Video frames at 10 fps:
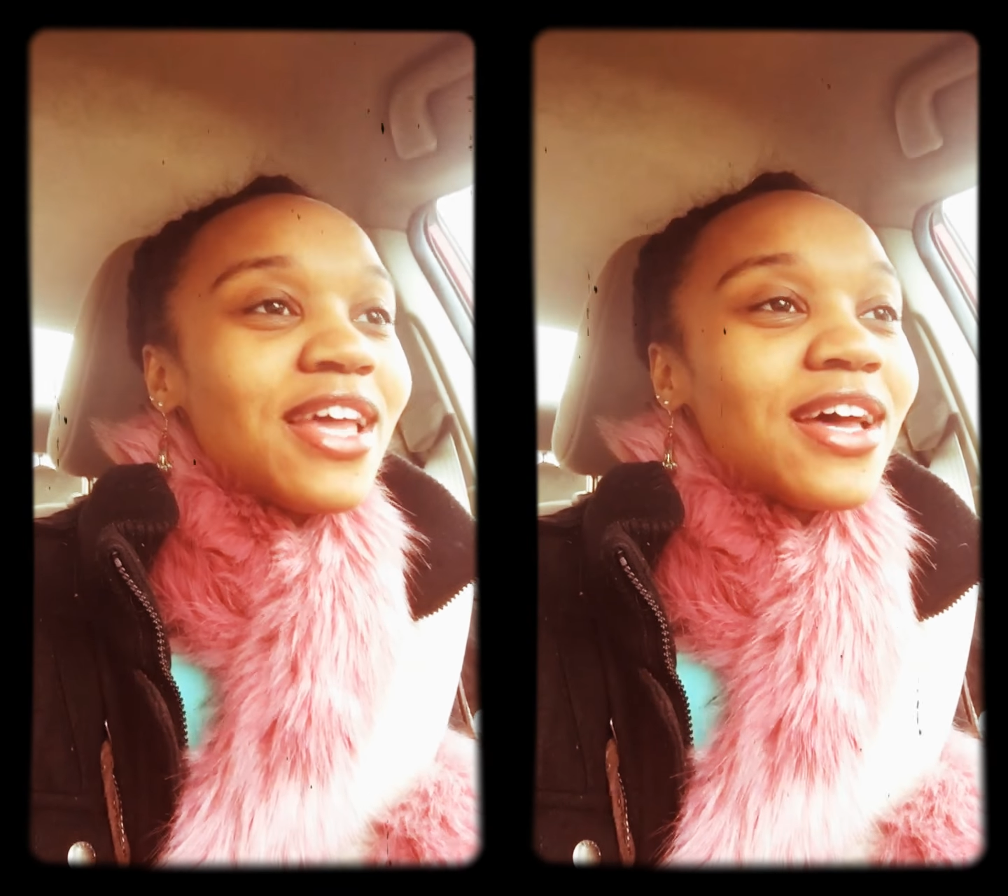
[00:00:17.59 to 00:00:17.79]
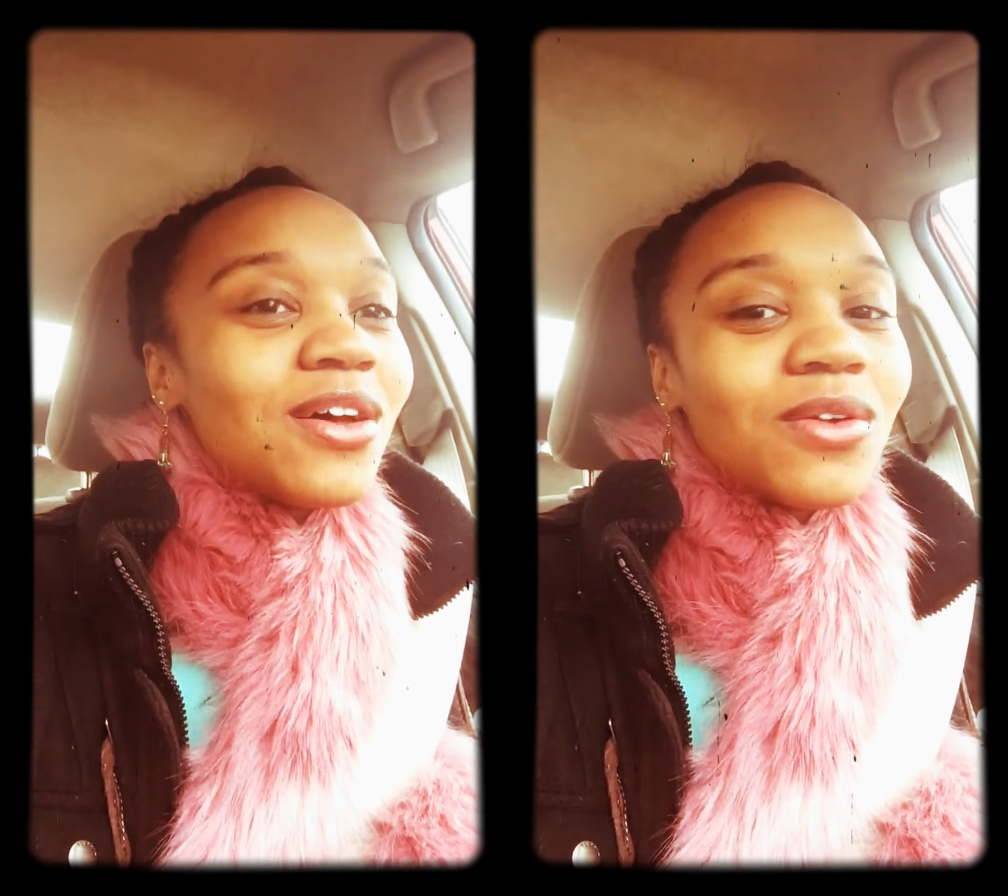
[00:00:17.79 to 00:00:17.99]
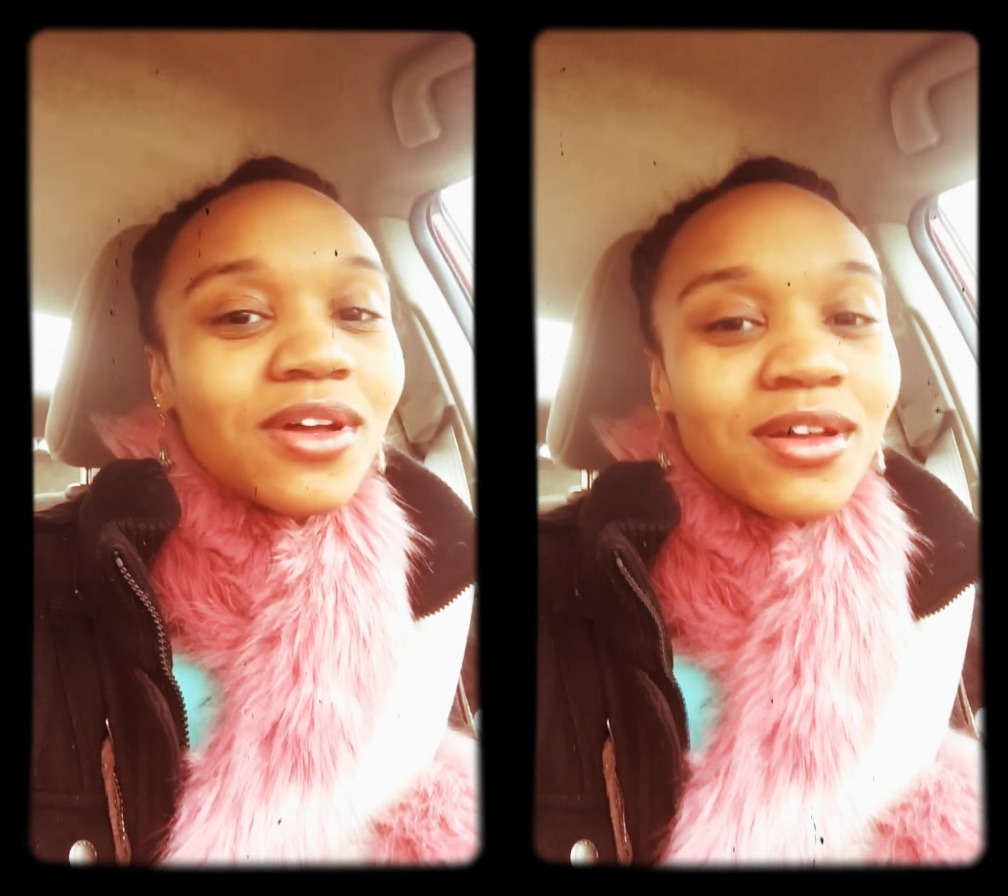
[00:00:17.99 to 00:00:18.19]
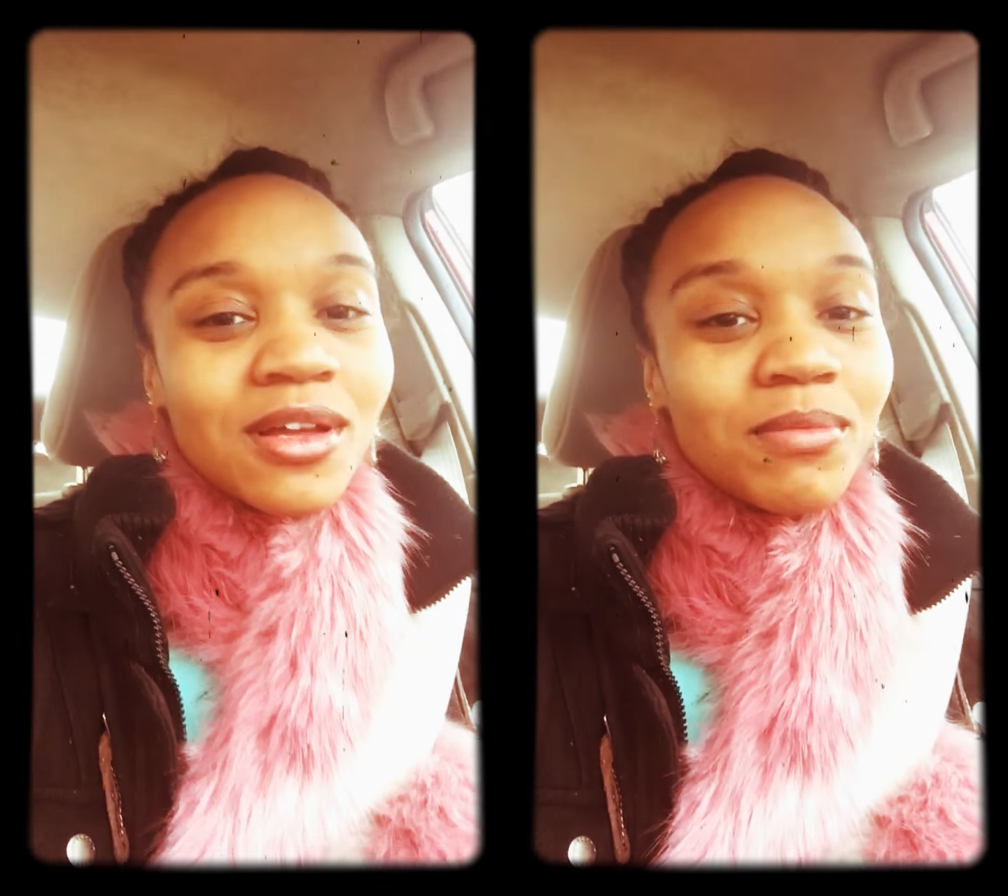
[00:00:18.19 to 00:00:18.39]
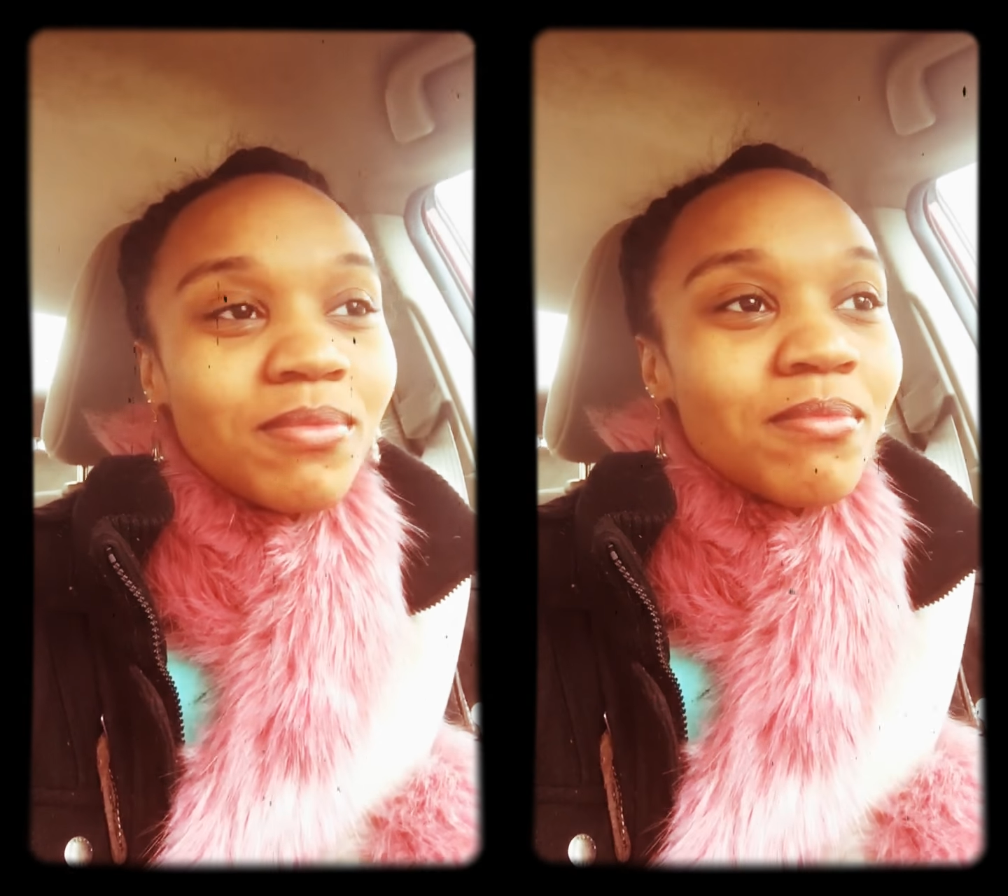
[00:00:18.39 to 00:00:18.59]
now
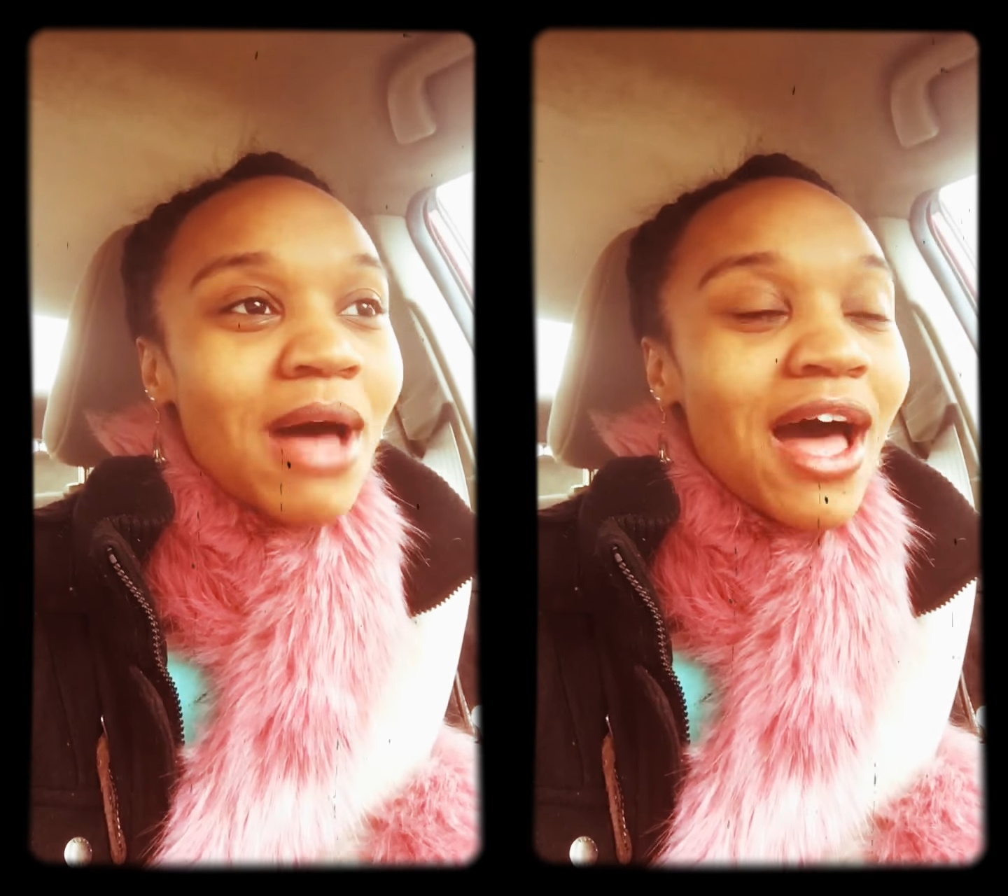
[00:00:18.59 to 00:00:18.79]
um,